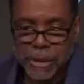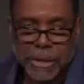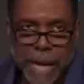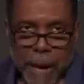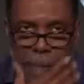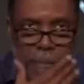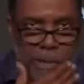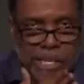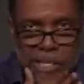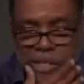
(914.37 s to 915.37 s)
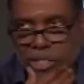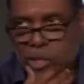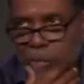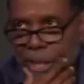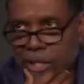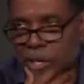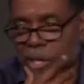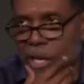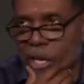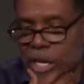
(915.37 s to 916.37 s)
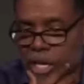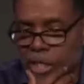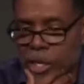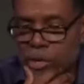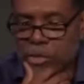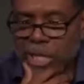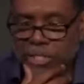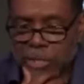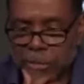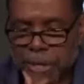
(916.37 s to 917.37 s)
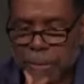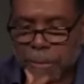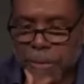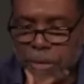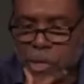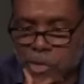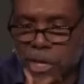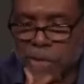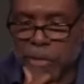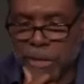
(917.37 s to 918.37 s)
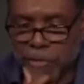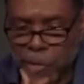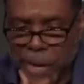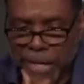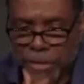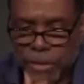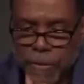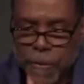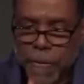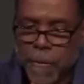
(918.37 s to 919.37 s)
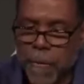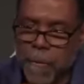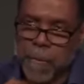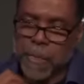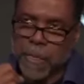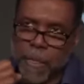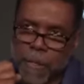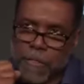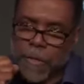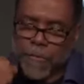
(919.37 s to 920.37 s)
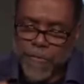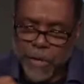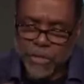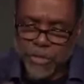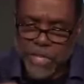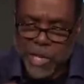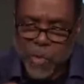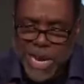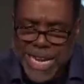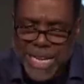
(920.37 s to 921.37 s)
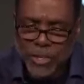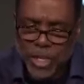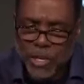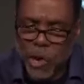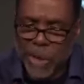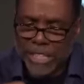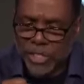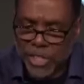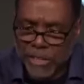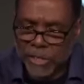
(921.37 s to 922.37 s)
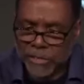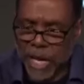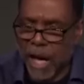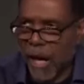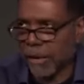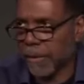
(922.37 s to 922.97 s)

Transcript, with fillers: Now, let's go back here. In the New Testament, the New Covenant of Grace, the first thing we need to know as sons of God